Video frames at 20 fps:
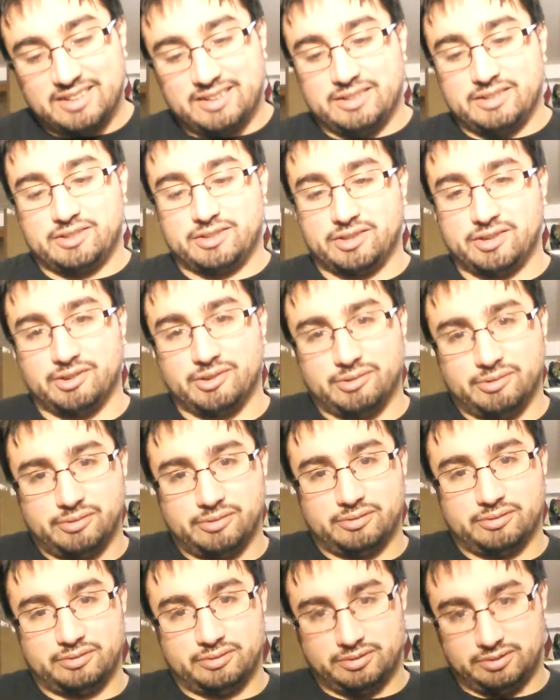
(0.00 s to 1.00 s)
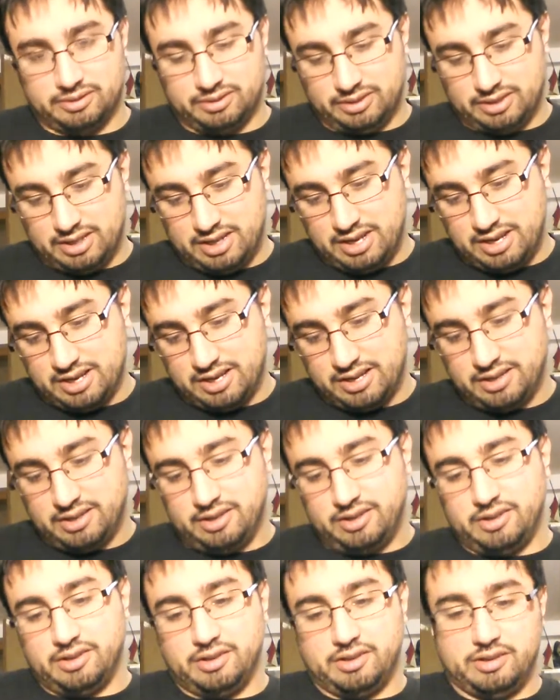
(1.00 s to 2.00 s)
So I
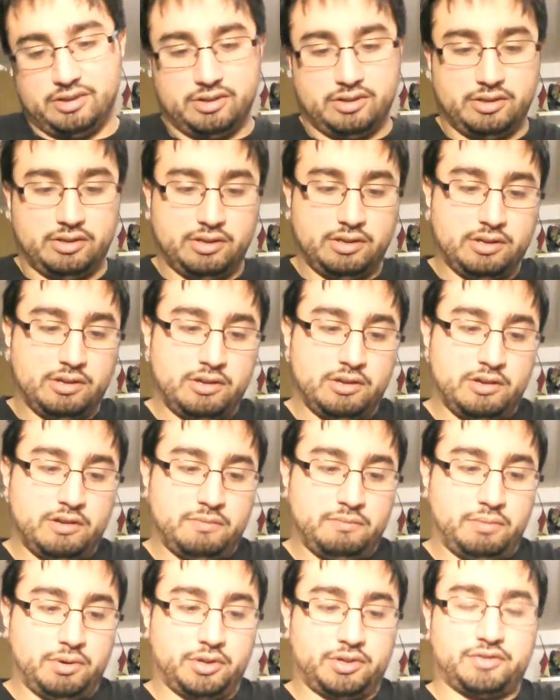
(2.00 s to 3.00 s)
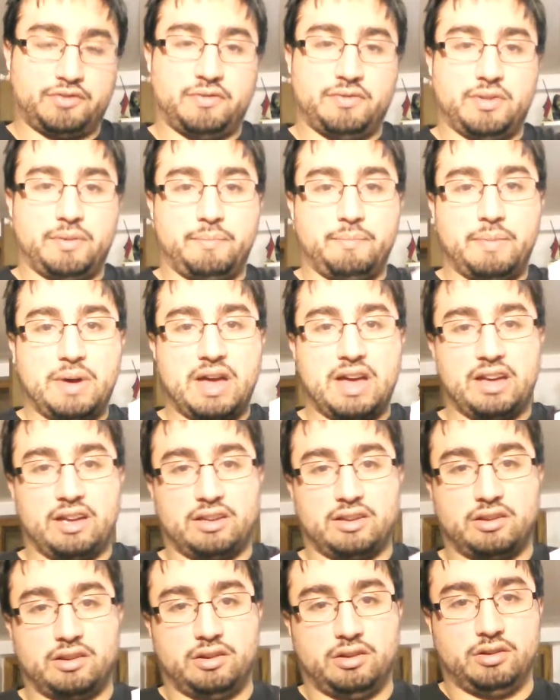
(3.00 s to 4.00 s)
push from the
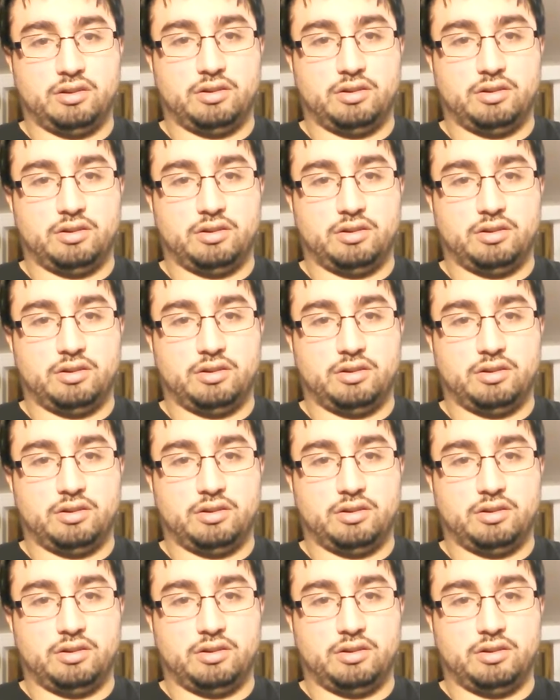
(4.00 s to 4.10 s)
back